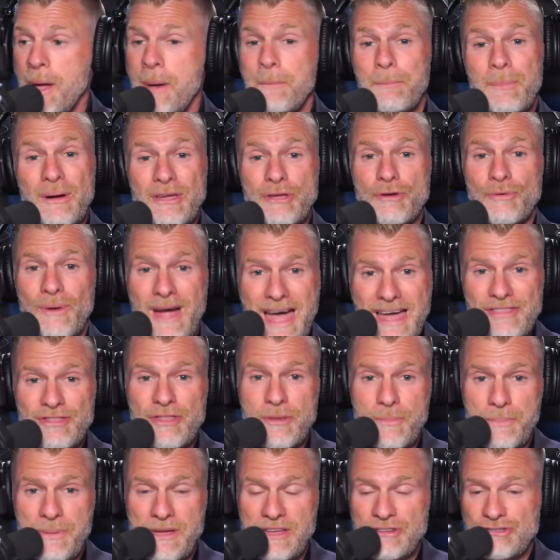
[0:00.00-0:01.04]
but you're at the
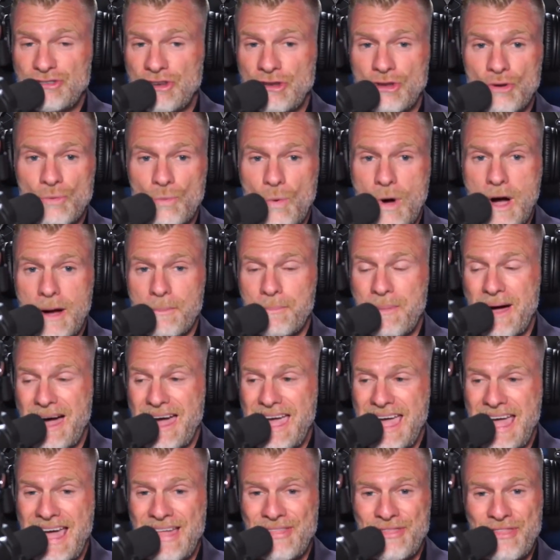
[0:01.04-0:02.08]
beach and you walk by
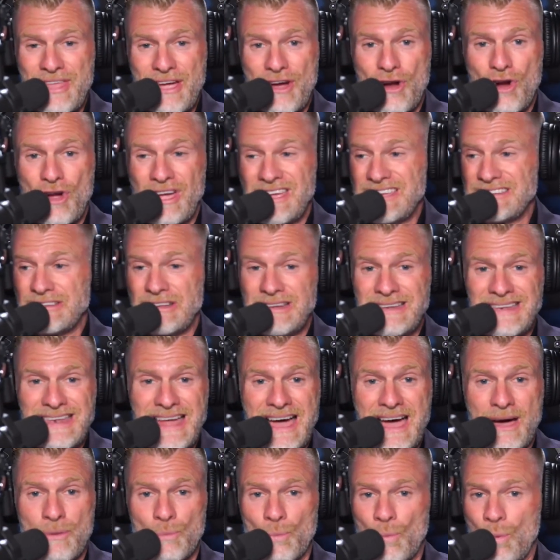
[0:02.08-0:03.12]
and there is
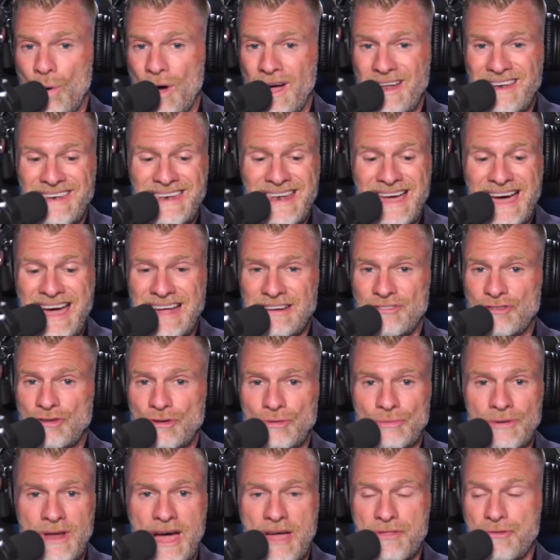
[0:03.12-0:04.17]
not 1, not
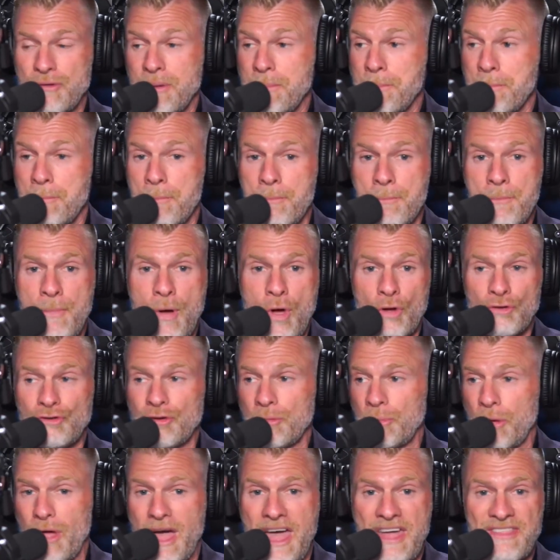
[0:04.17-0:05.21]
2, not 3,
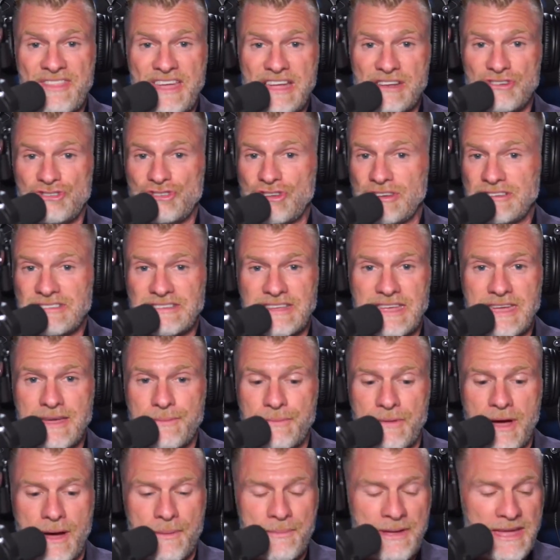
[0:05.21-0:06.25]
multiple, and they just keep
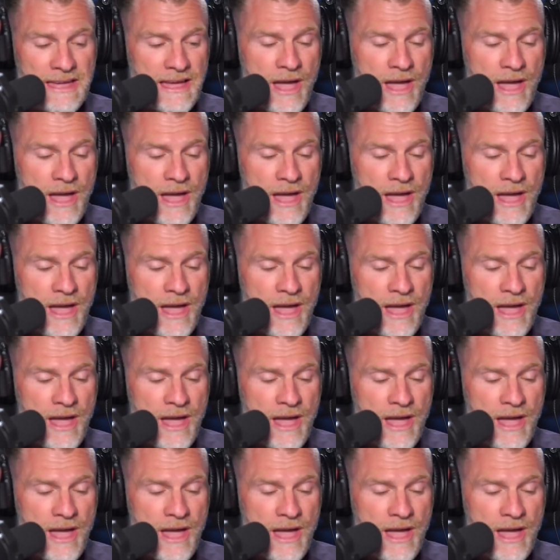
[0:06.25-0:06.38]
coming,